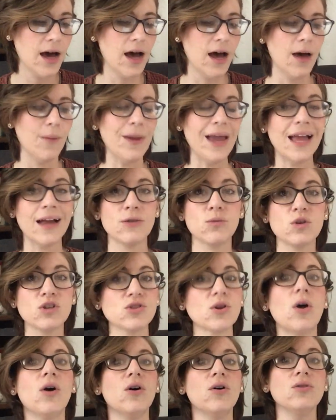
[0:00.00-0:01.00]
Um, Anne
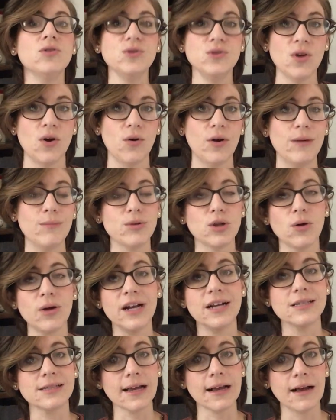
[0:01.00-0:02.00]
was also
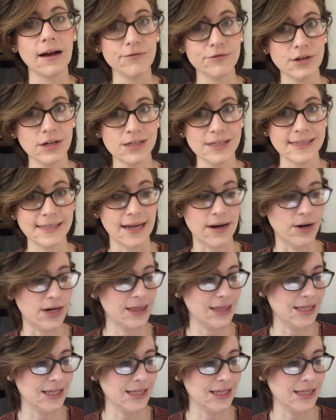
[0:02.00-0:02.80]
employed as a governess there